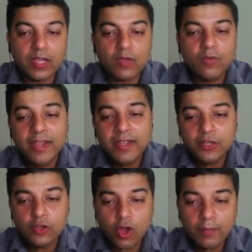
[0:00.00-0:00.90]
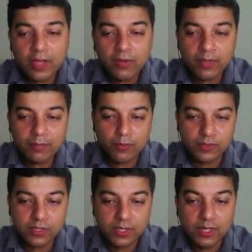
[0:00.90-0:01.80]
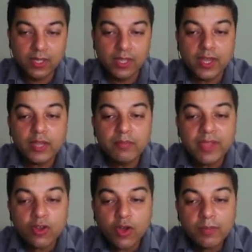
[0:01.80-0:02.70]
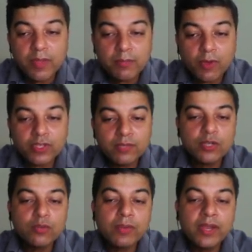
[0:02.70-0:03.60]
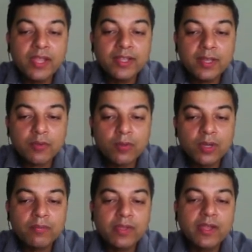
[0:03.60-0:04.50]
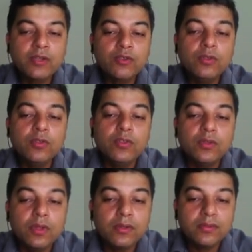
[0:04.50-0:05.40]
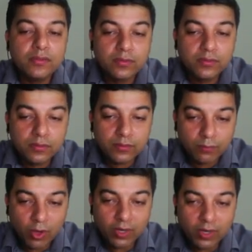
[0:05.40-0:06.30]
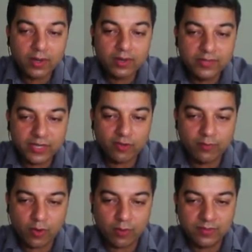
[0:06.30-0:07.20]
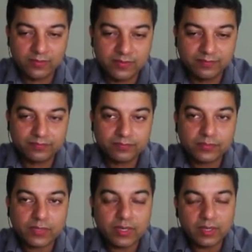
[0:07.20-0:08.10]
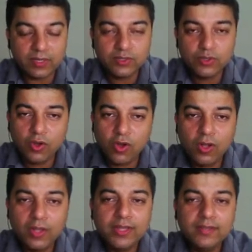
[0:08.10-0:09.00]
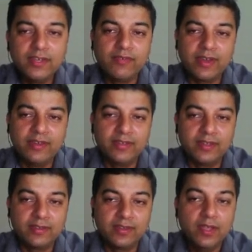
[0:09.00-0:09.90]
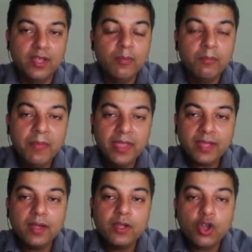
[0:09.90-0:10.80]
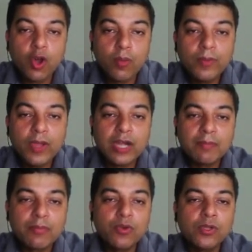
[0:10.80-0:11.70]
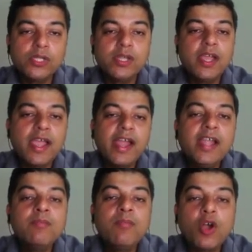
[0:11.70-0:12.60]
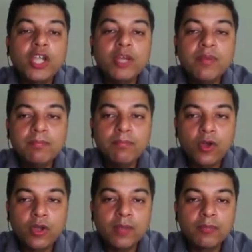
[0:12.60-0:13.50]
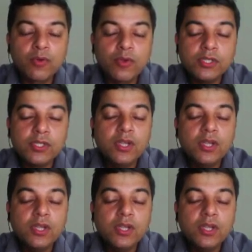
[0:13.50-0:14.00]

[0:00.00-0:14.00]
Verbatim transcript: While in top-down approach, it may not be possible to break the problem into smaller set of problems. So all these differences make top-down approach and bottom-up model approach